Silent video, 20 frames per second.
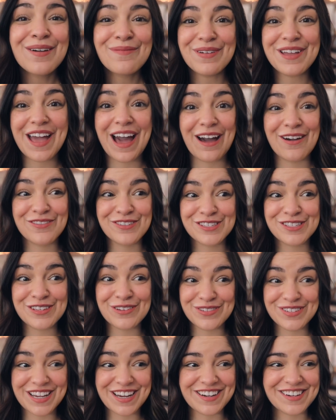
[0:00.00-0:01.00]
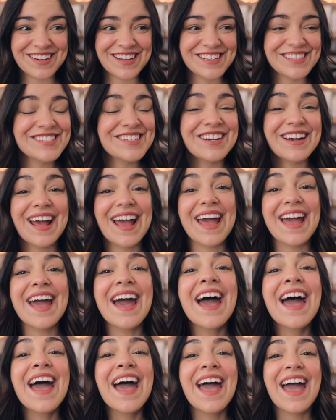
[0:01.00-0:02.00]
but yeah, I was so tired
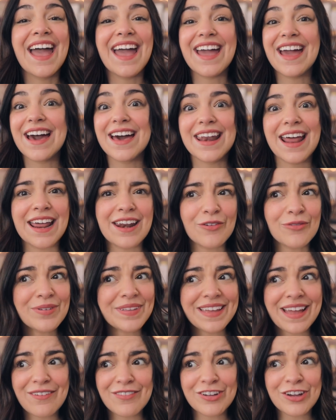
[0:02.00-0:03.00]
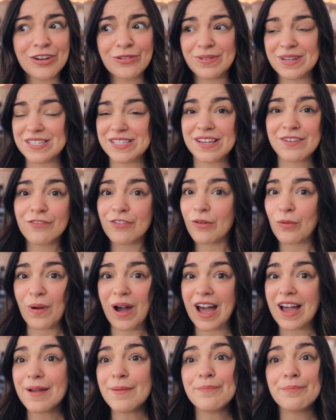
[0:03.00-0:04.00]
yesterday, and I don't really have a good reason for
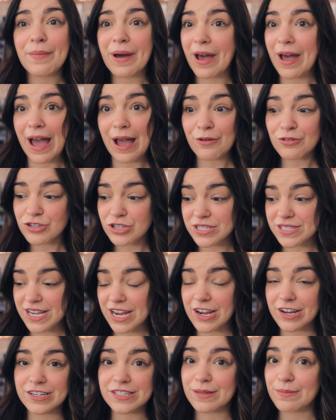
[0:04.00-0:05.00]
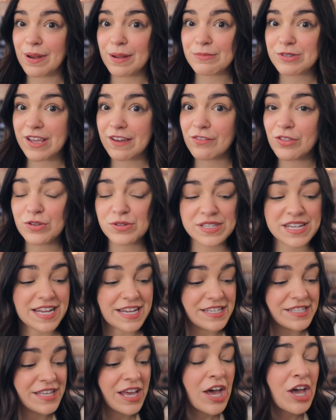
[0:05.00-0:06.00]
why, but I was just tired. Sometimes you have those
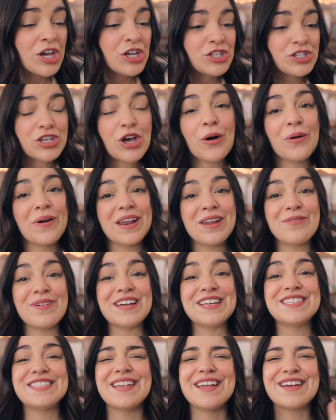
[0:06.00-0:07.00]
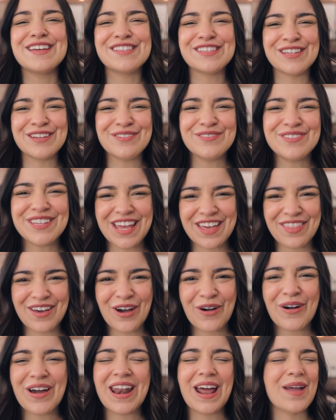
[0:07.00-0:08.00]
days. So anyways, today is a new day
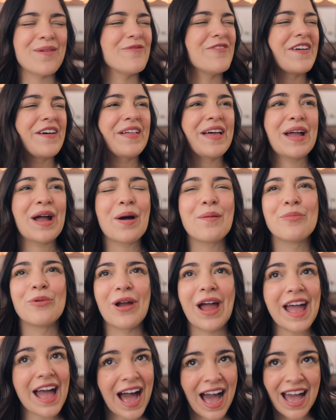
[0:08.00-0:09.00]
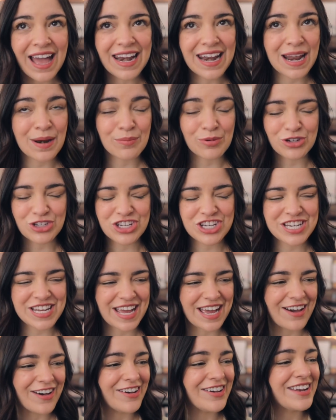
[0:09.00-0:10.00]
though, and I'm feeling bright-eyed and
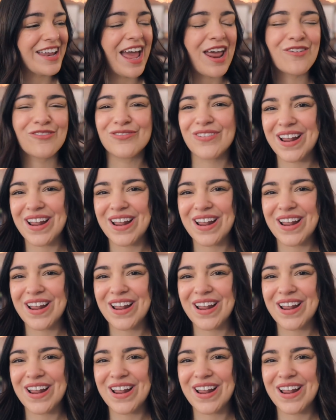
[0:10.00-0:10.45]
bushy-tailed and